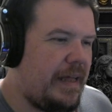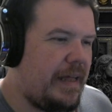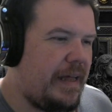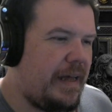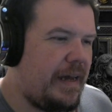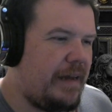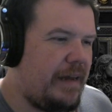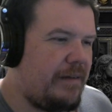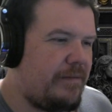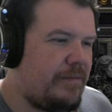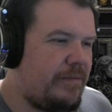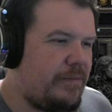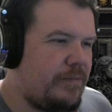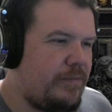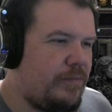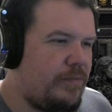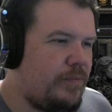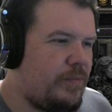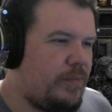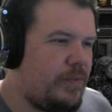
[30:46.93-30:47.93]
I
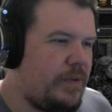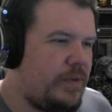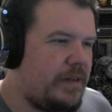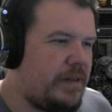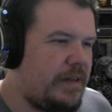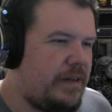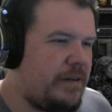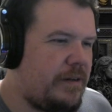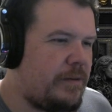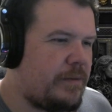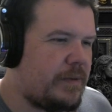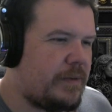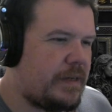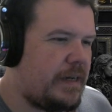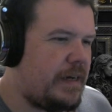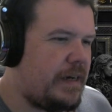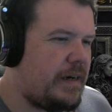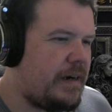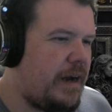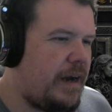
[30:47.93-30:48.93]
really don't
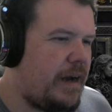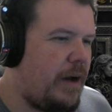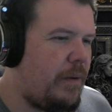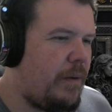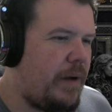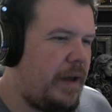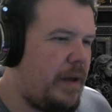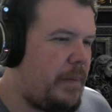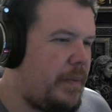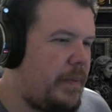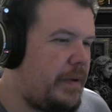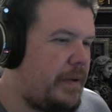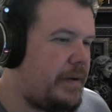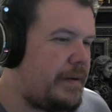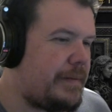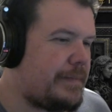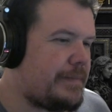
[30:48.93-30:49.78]
care how I appear.